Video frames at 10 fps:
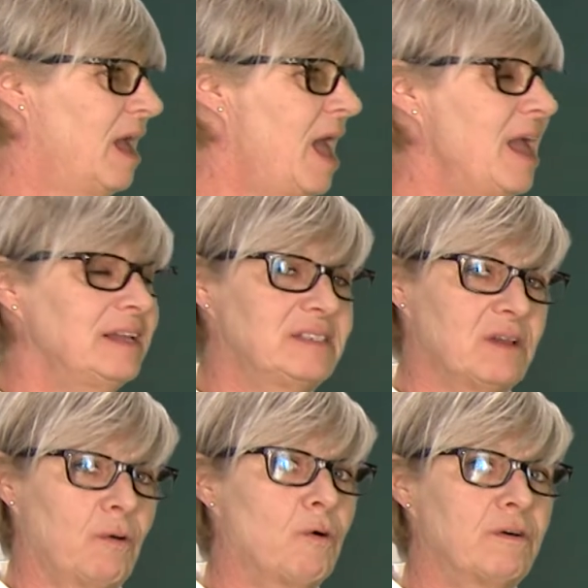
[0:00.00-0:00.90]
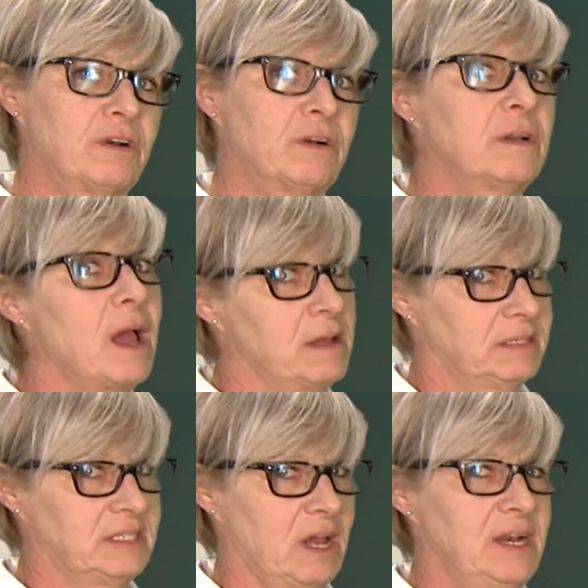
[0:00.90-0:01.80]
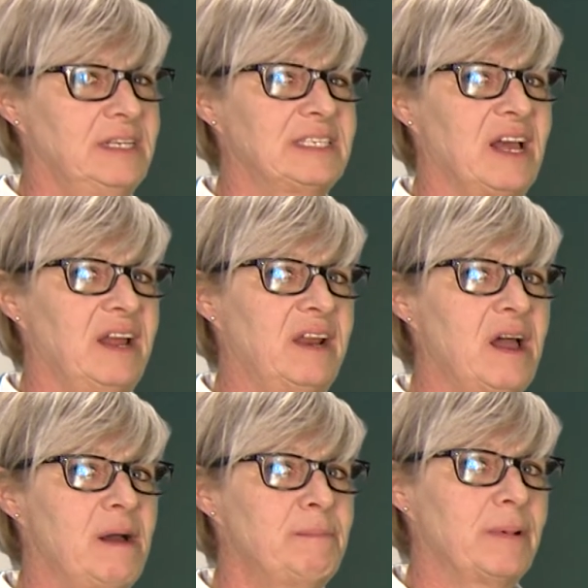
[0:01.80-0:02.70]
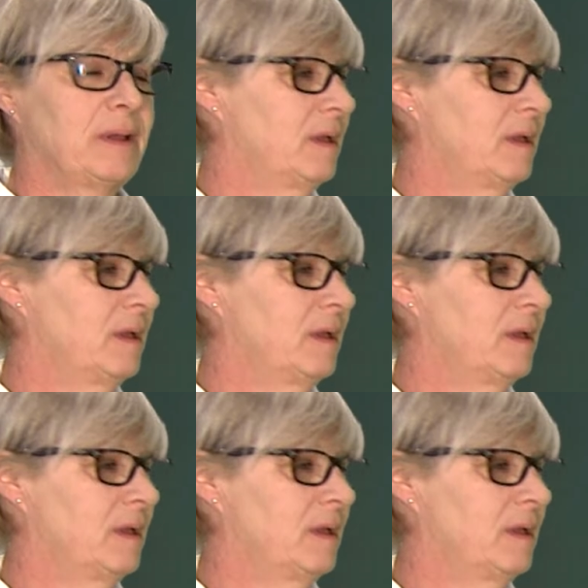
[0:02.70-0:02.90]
eggs ordered sunny side up,